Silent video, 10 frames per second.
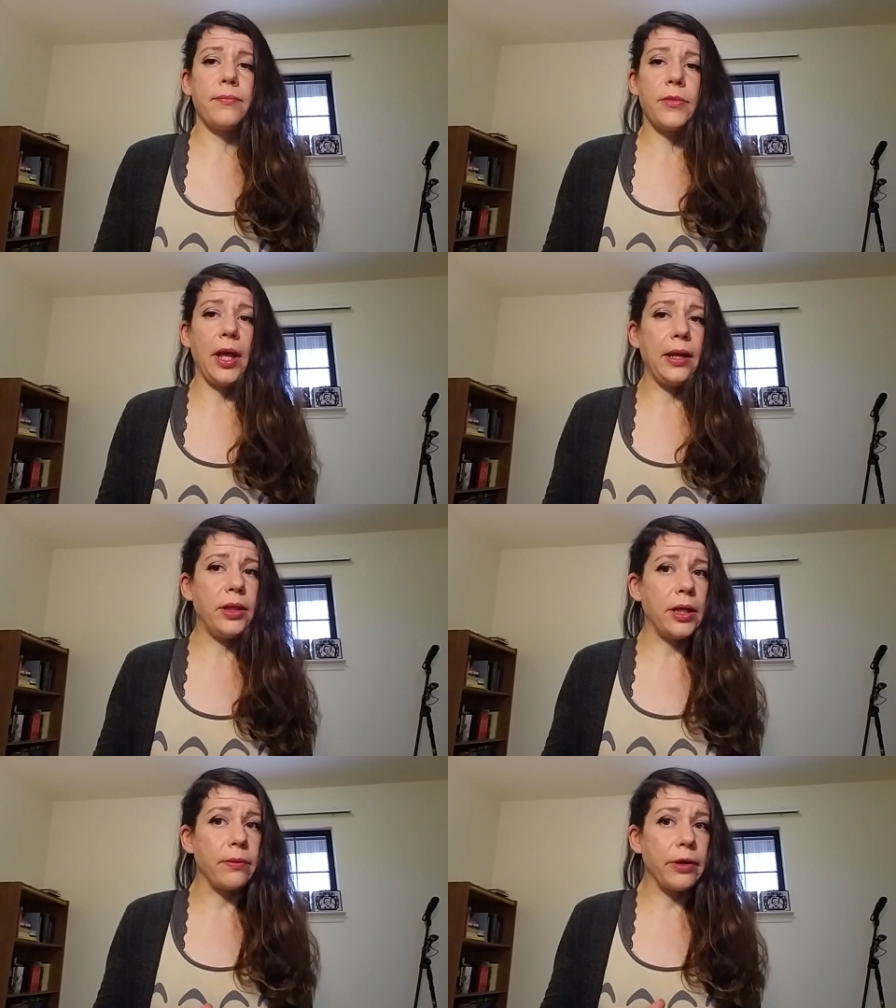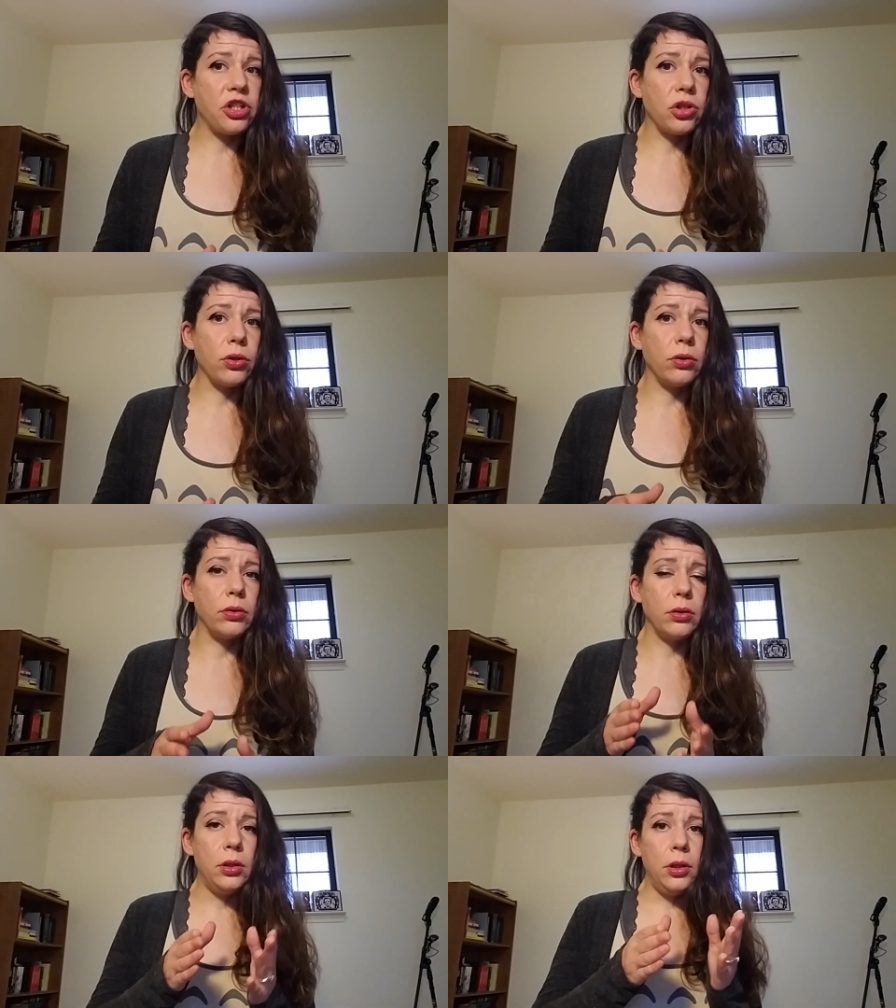like, the
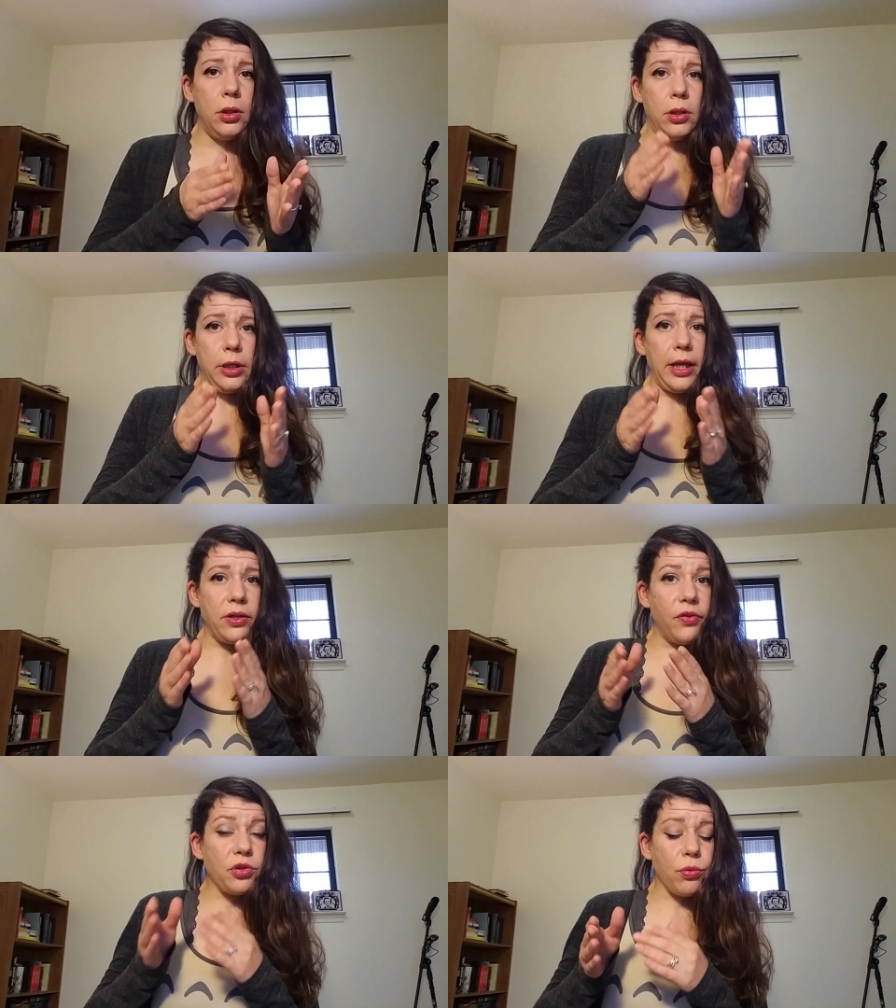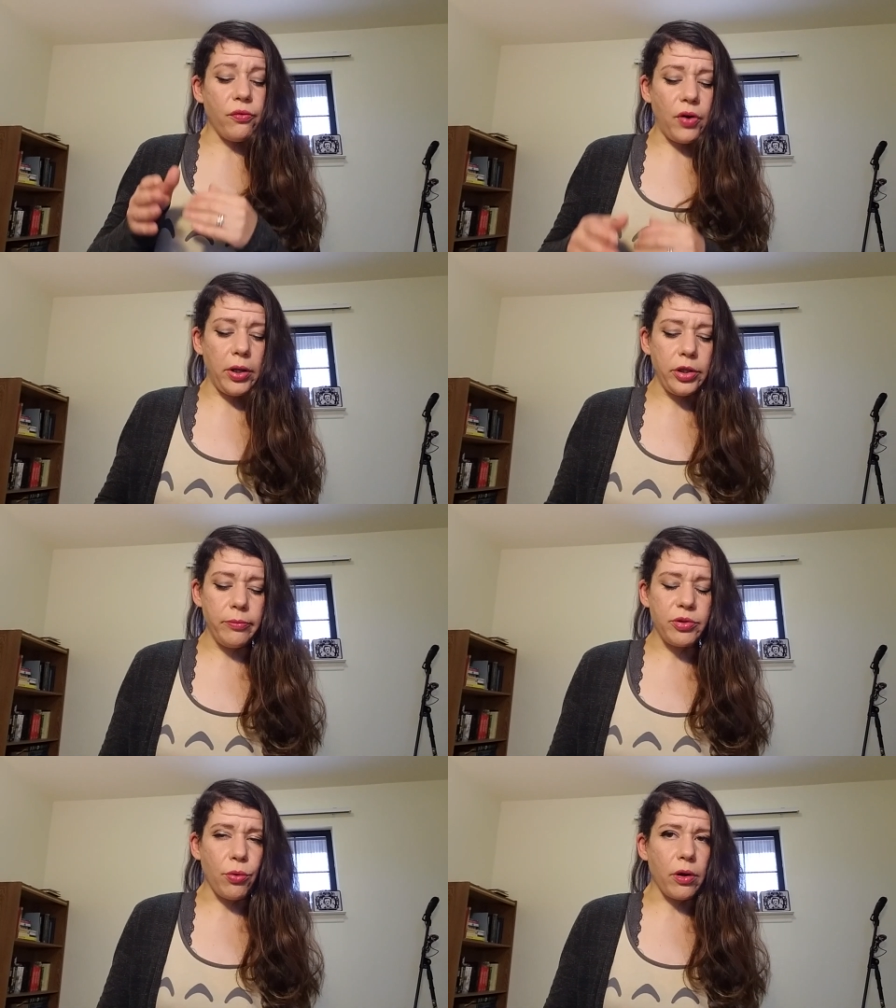original individual
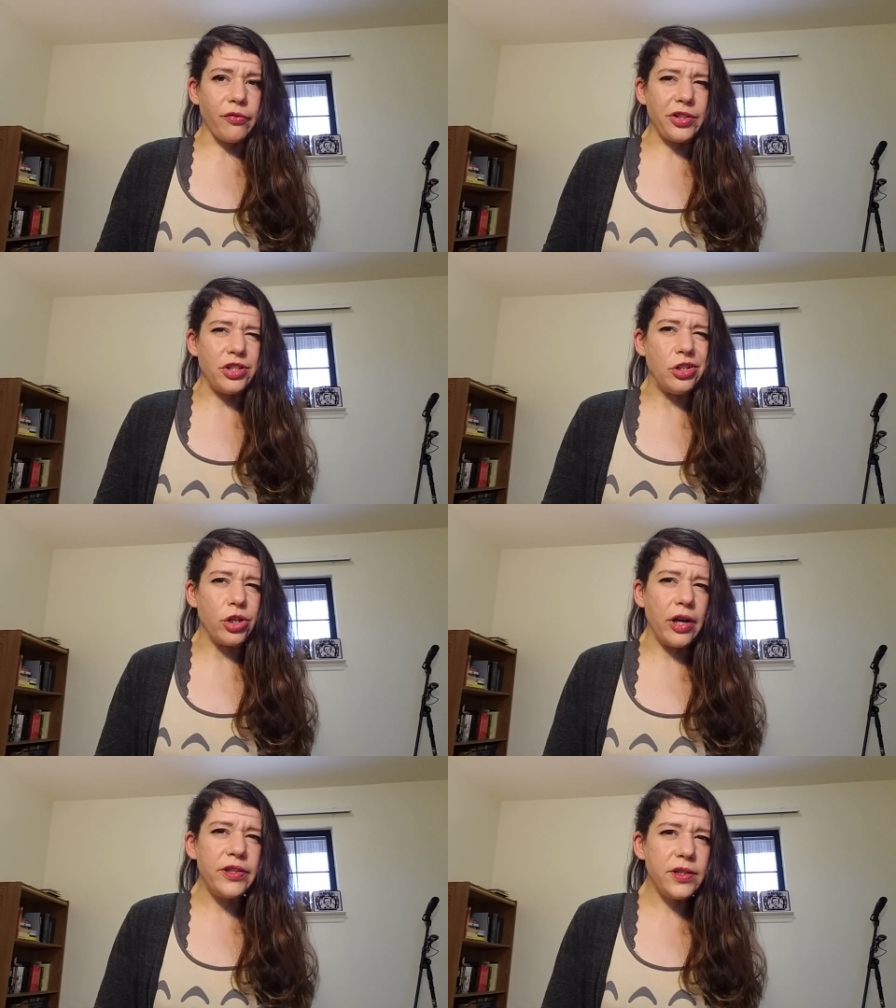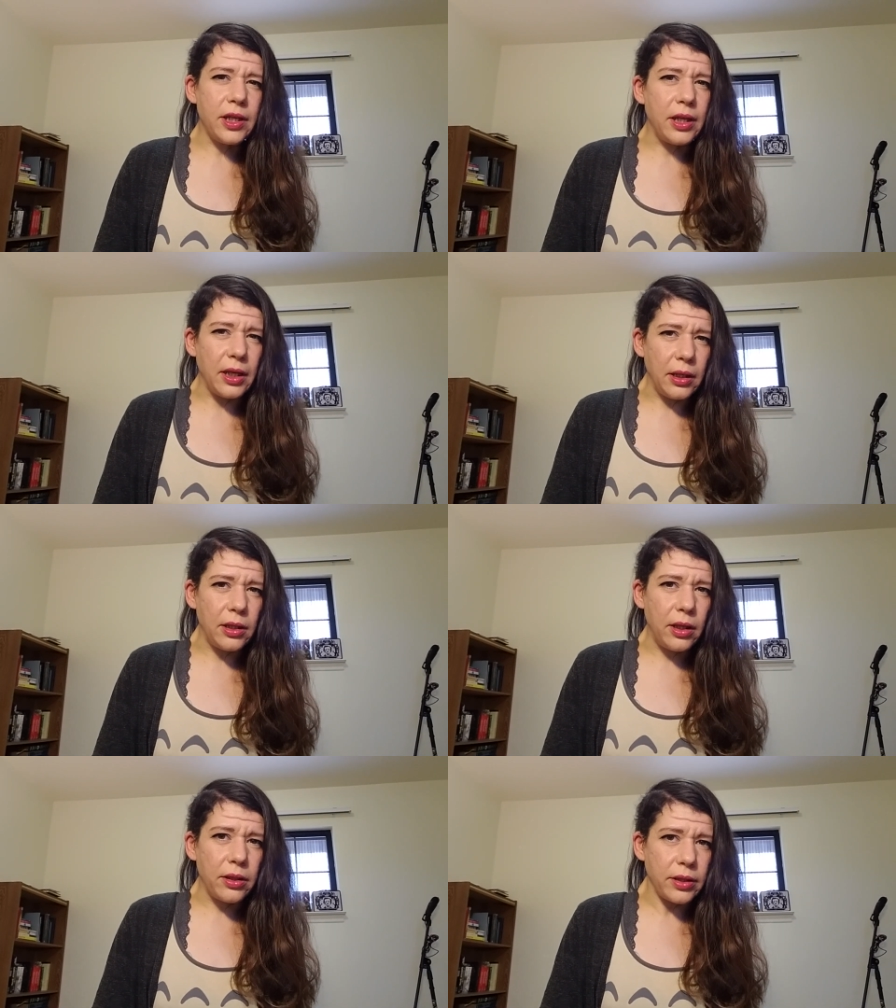volumes or if it's just
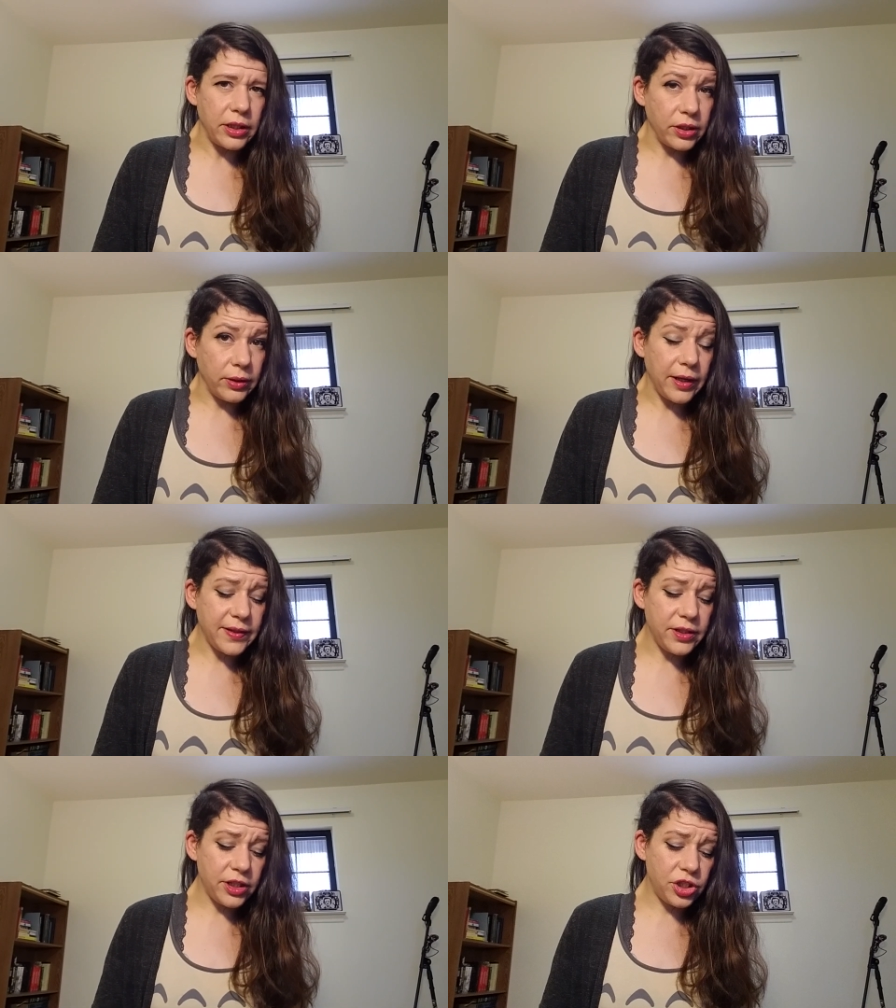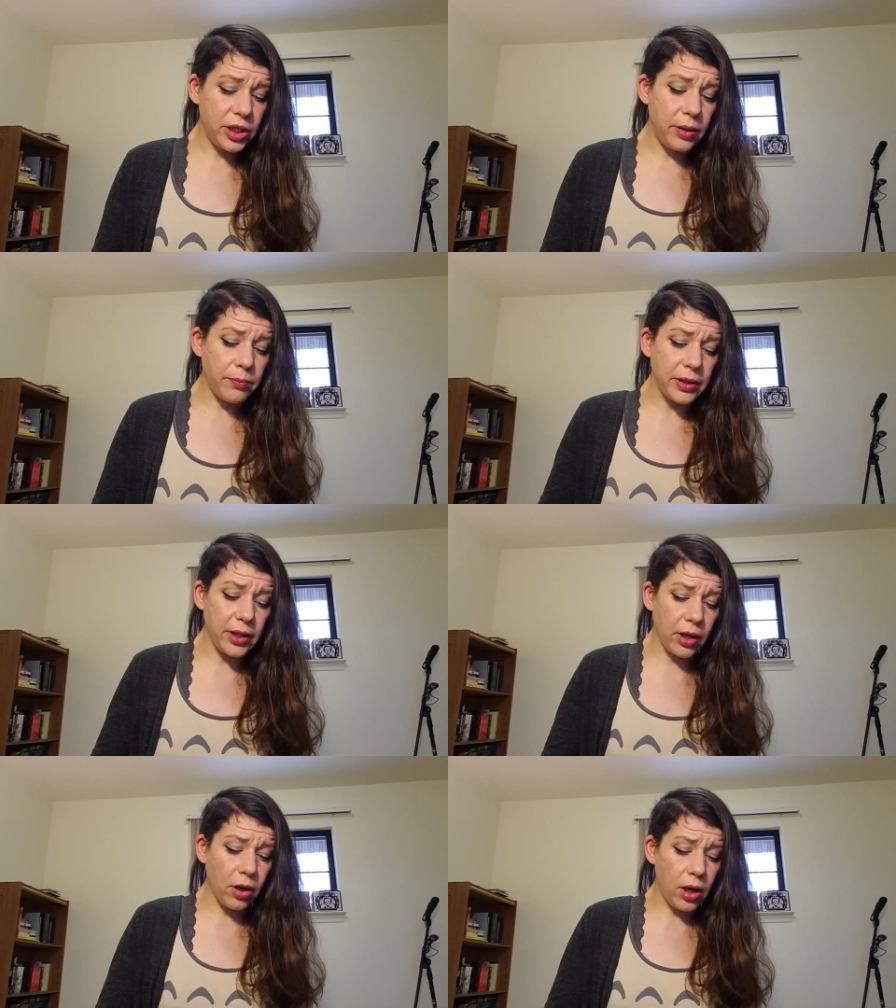in the deluxe edition, but
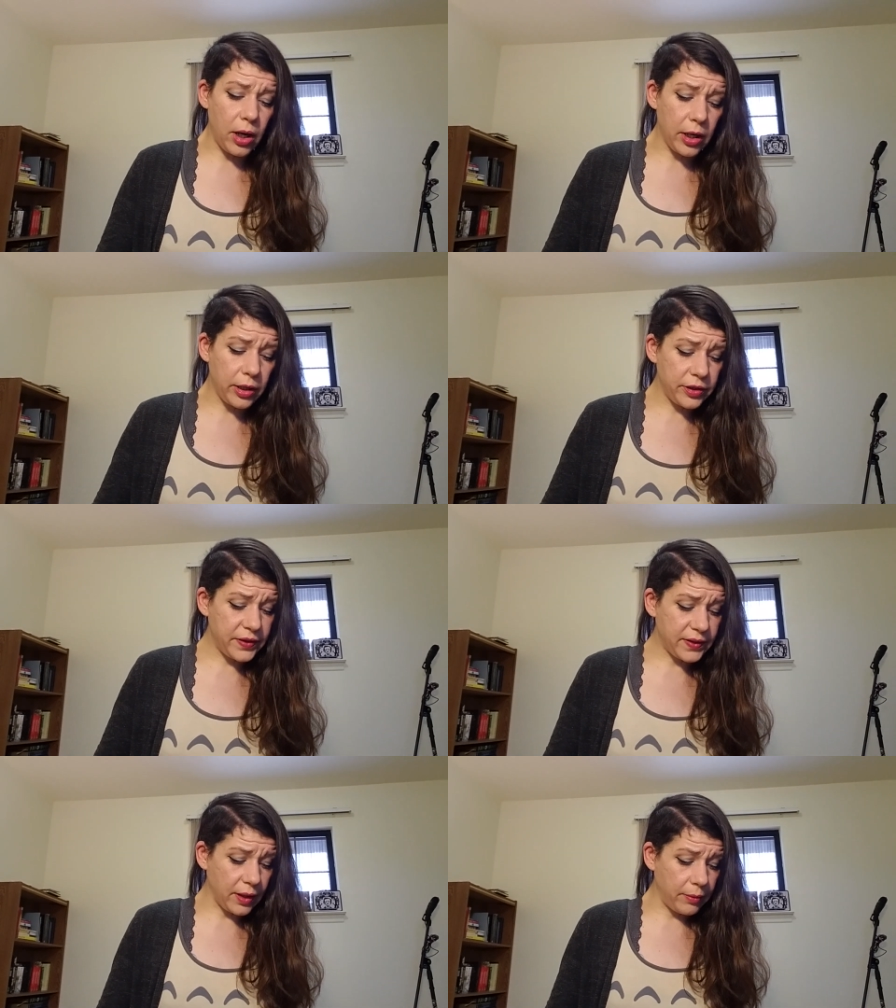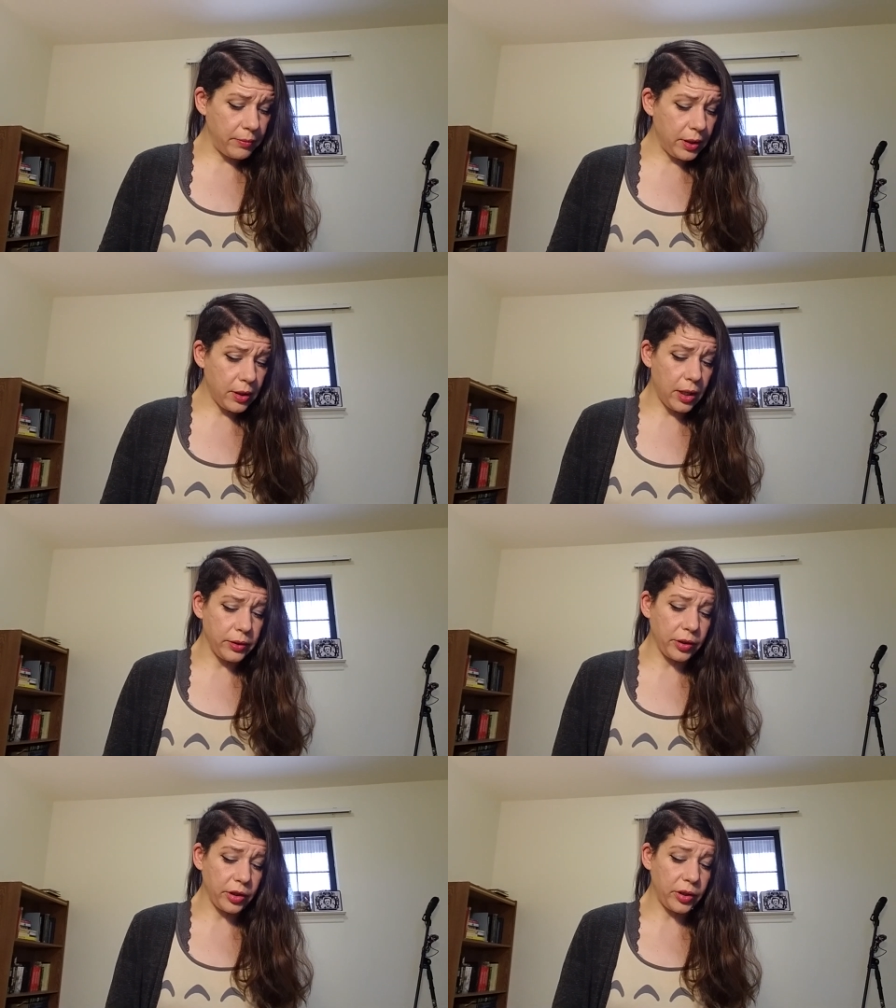there are some
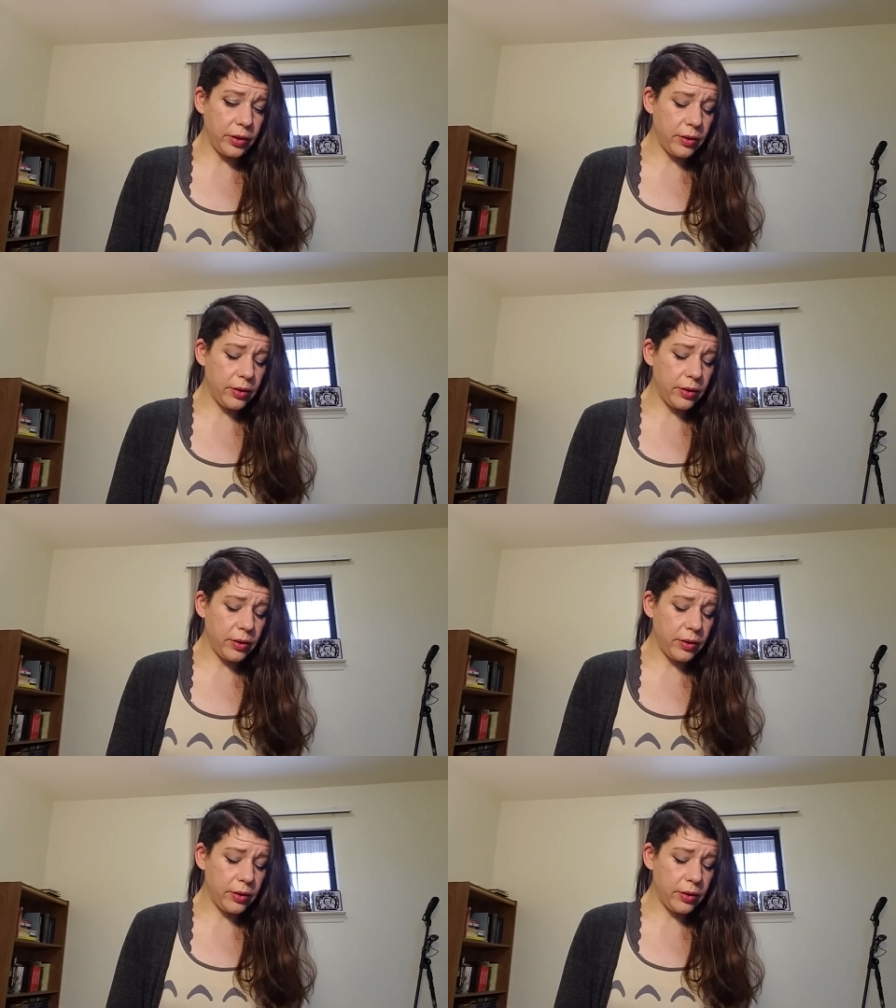colored,